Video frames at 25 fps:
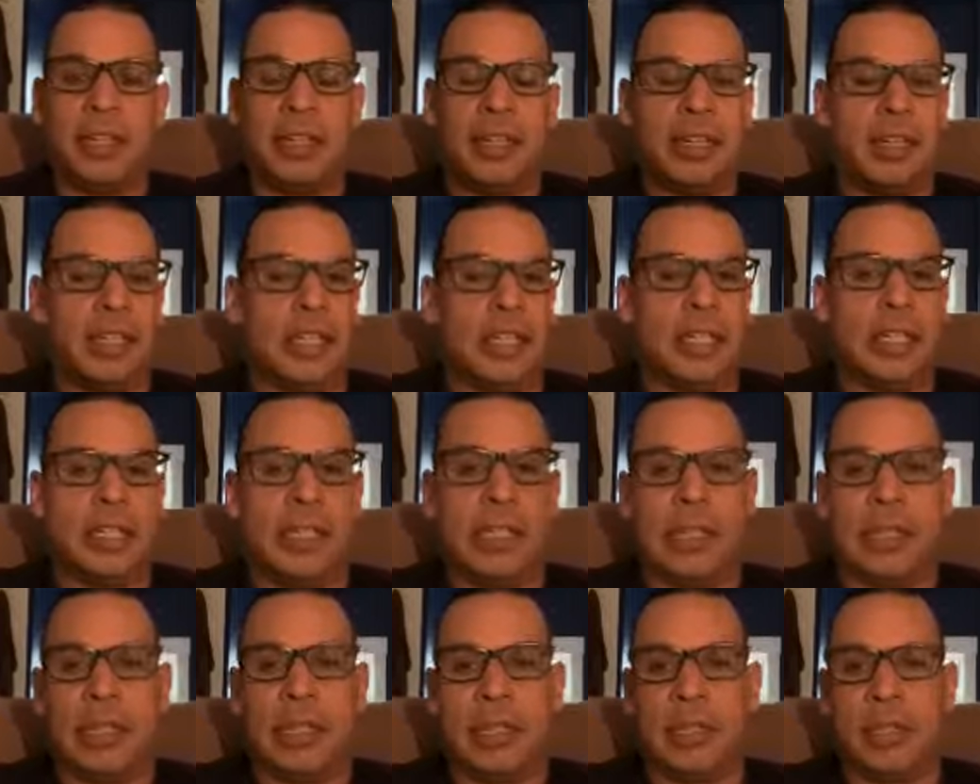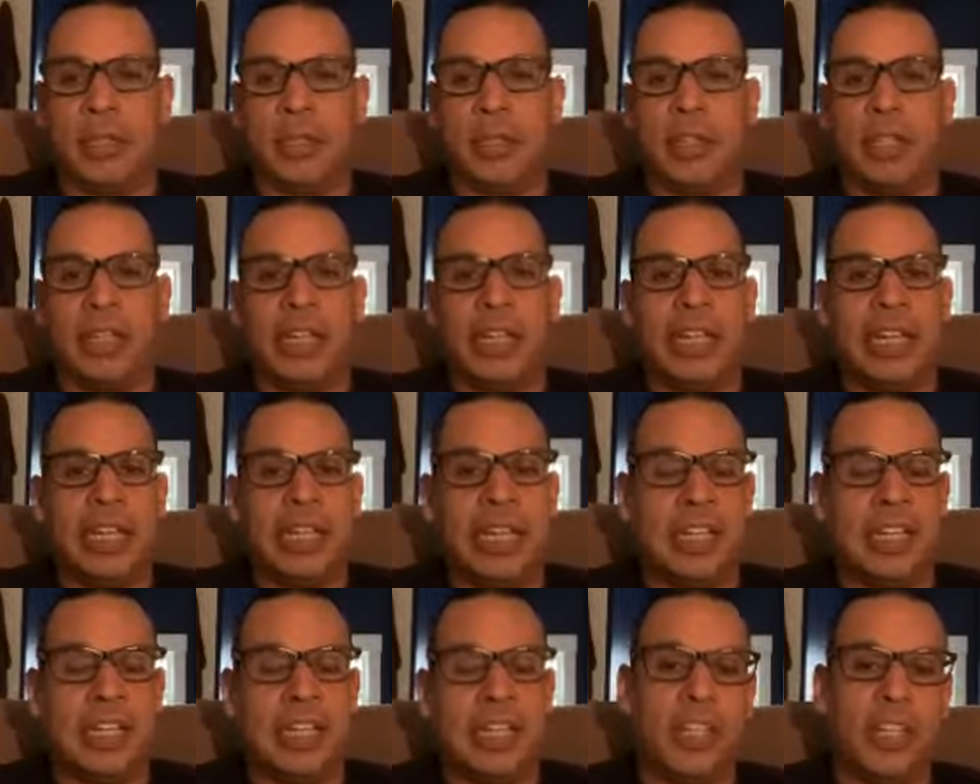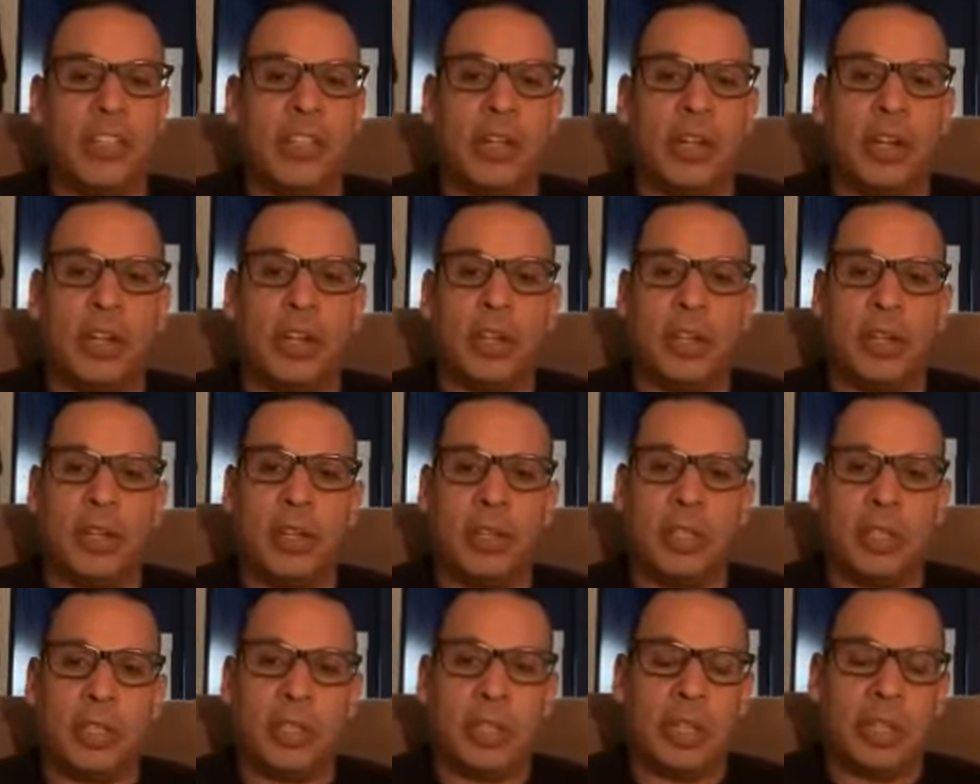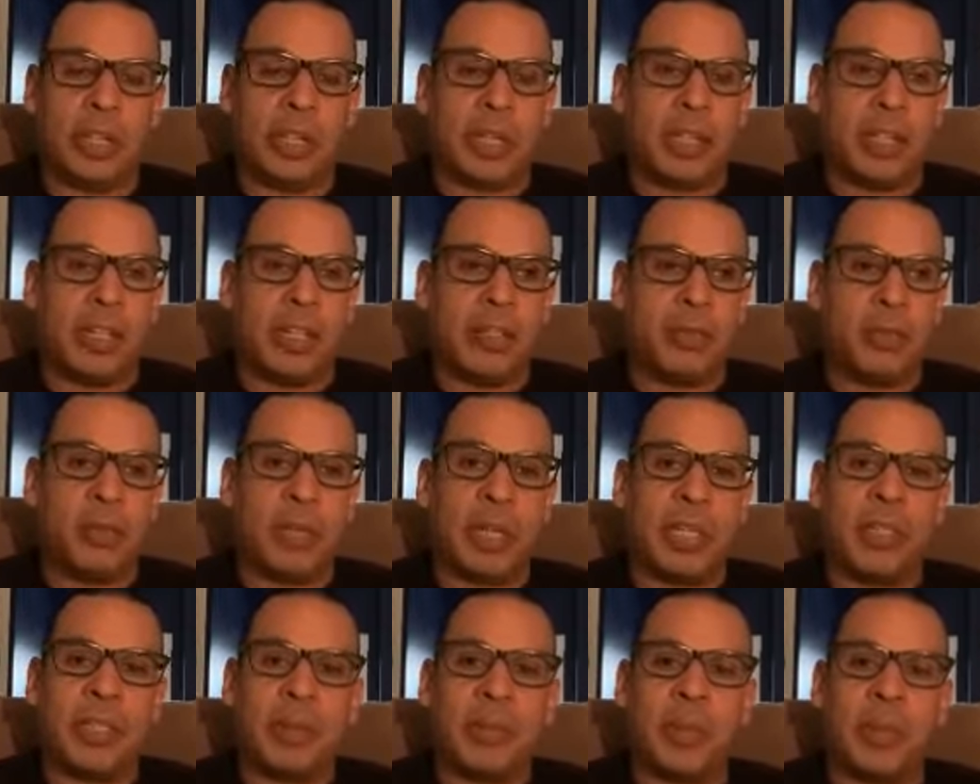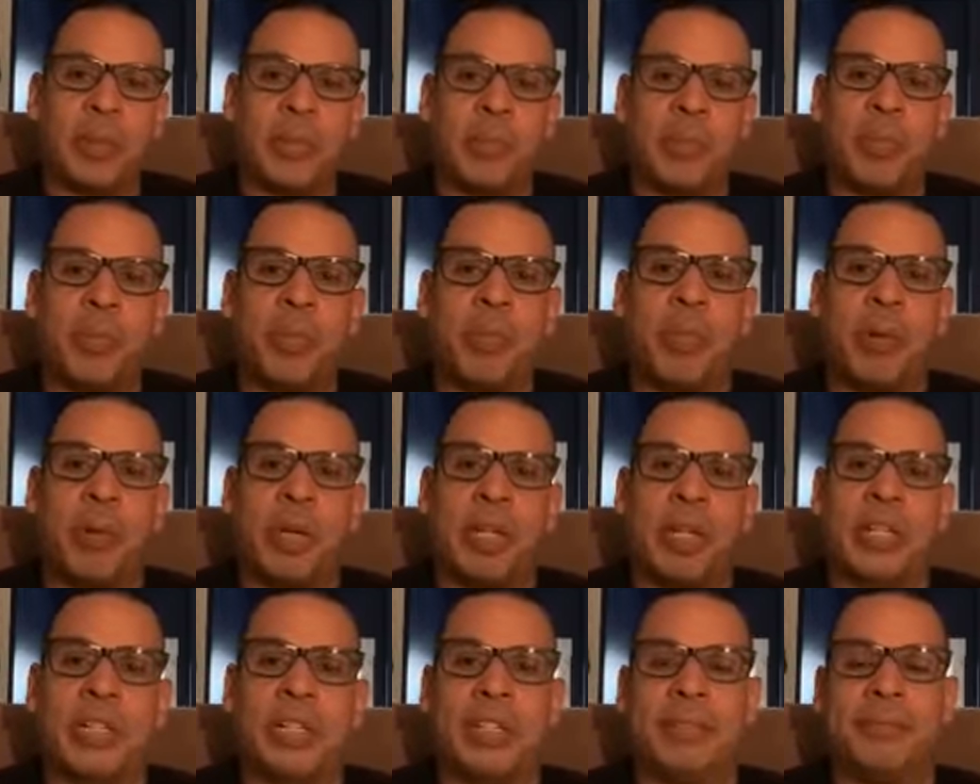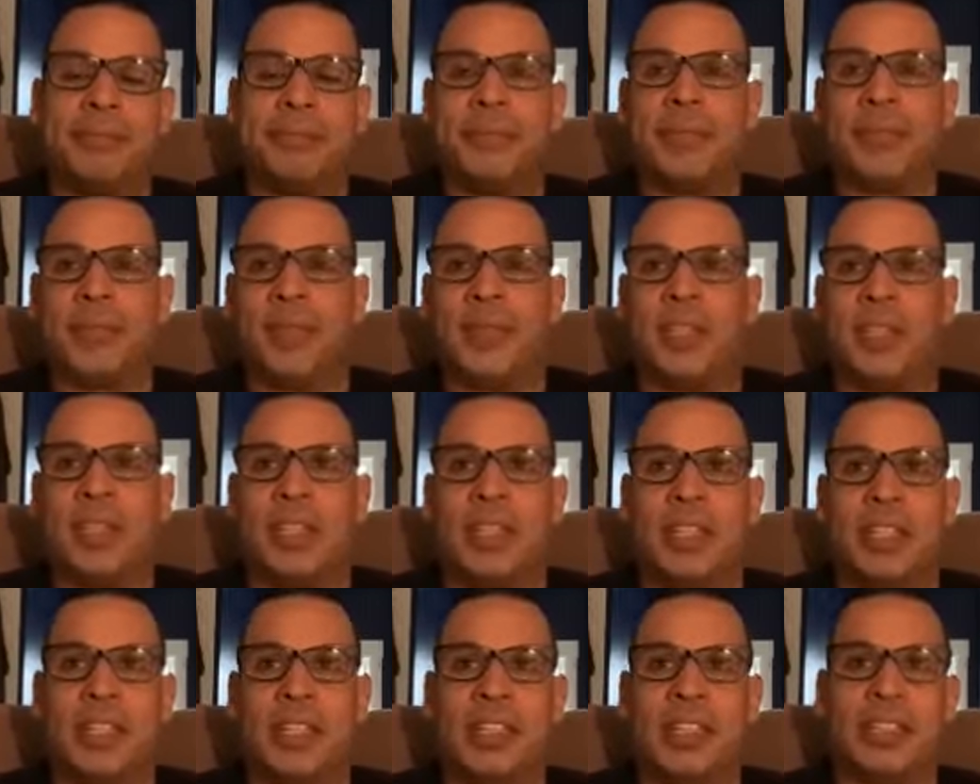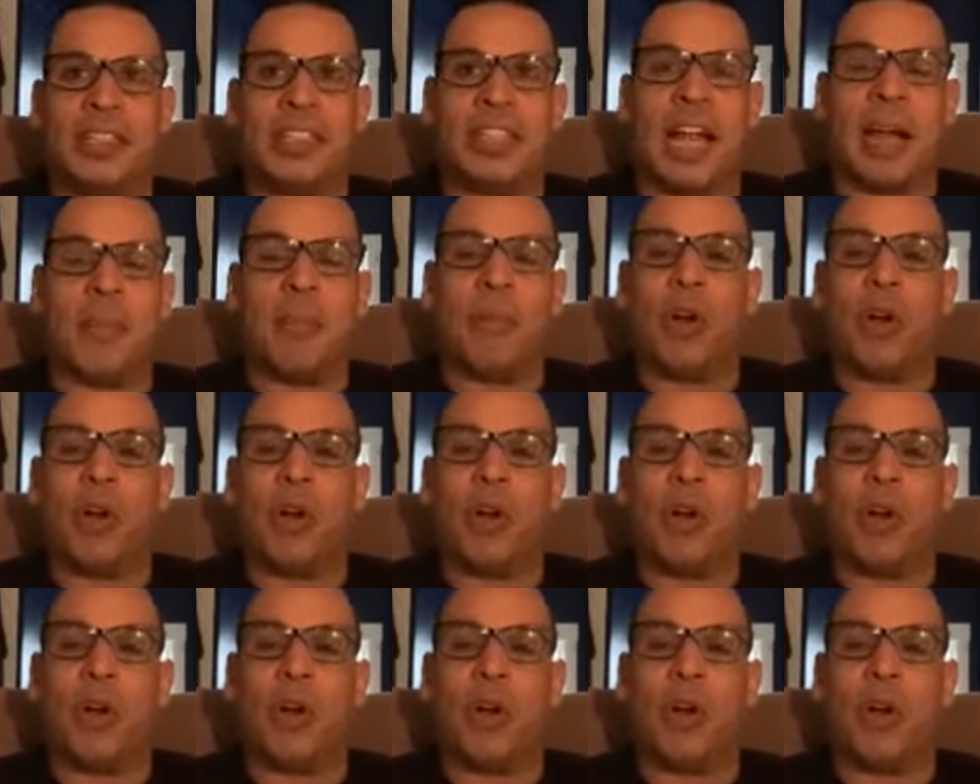you know, it's either, but but I'm also,